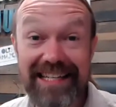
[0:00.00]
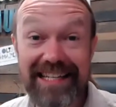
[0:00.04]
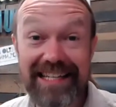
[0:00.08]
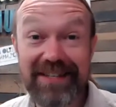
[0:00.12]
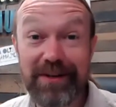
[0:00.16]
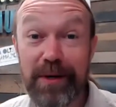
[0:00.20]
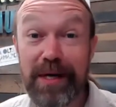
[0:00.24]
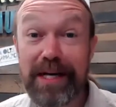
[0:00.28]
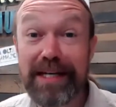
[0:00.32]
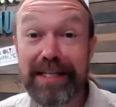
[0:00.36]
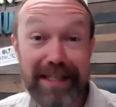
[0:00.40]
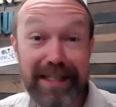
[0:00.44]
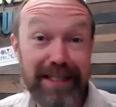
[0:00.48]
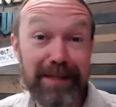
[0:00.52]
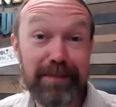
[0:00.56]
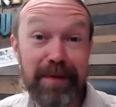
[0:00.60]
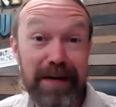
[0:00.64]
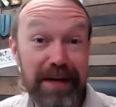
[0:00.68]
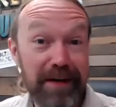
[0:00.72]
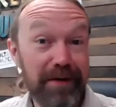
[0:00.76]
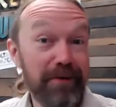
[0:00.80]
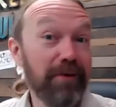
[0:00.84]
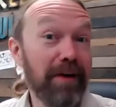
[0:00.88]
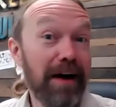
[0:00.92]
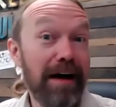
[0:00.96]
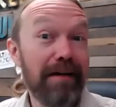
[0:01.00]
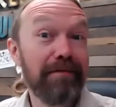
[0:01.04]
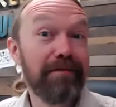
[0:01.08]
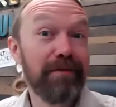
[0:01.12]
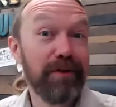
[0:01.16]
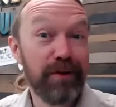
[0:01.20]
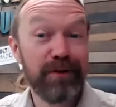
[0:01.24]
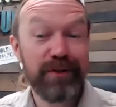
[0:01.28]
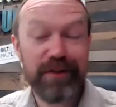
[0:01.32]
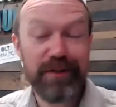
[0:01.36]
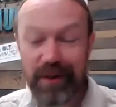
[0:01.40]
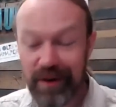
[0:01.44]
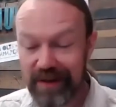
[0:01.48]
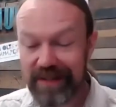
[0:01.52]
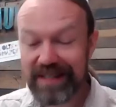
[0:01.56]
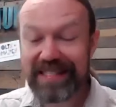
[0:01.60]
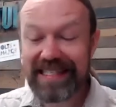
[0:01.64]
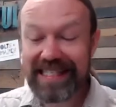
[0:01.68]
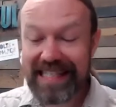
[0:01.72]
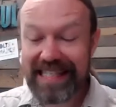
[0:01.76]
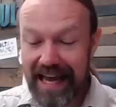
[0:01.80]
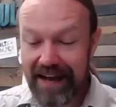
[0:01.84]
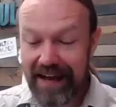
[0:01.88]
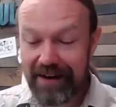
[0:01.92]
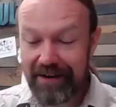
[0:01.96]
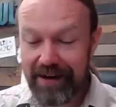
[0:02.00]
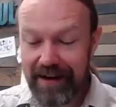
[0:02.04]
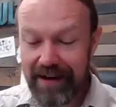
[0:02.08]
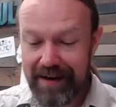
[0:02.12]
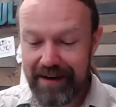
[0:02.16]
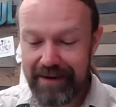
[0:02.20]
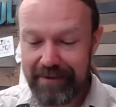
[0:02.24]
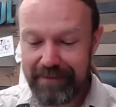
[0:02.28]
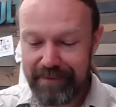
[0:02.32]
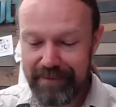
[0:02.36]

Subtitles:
So I anticipate you'll have yours on Saturday.